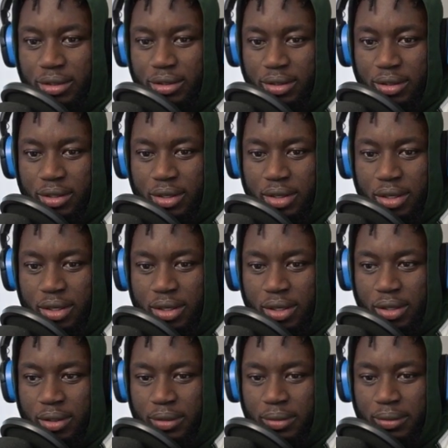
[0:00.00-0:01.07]

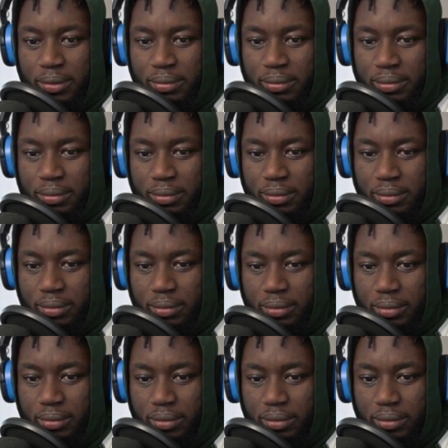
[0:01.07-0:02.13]

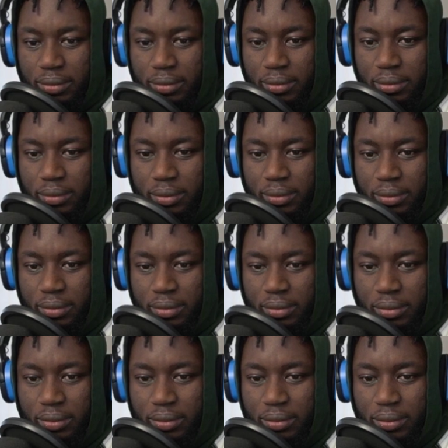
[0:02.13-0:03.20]

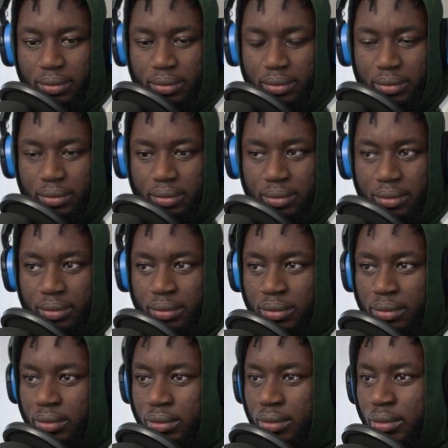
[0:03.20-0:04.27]

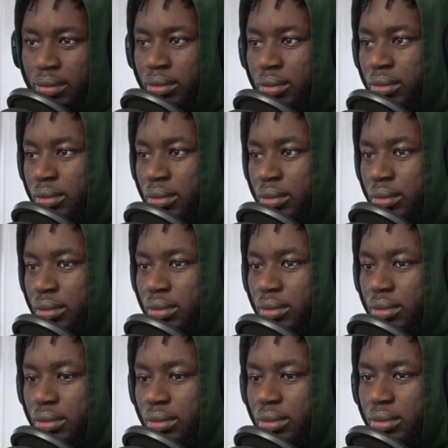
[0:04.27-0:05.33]

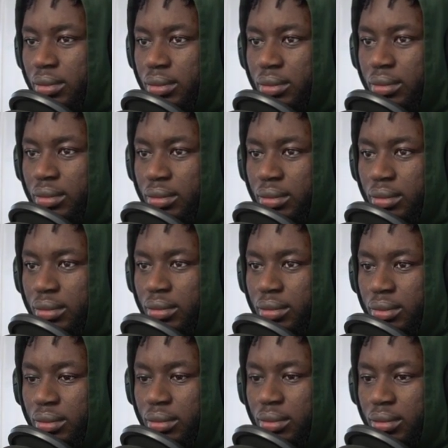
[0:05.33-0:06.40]

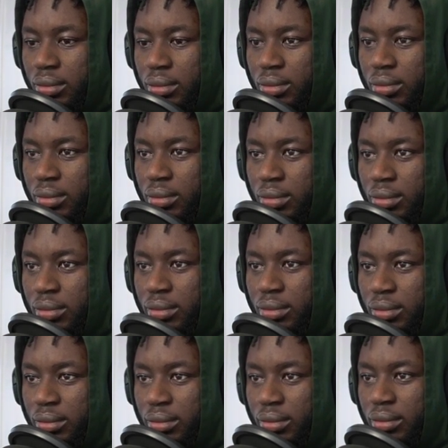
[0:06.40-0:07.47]

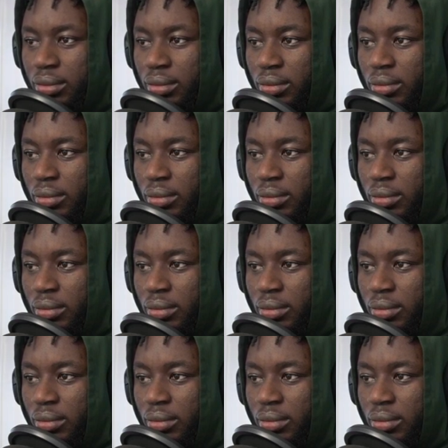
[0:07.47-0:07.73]
(silence)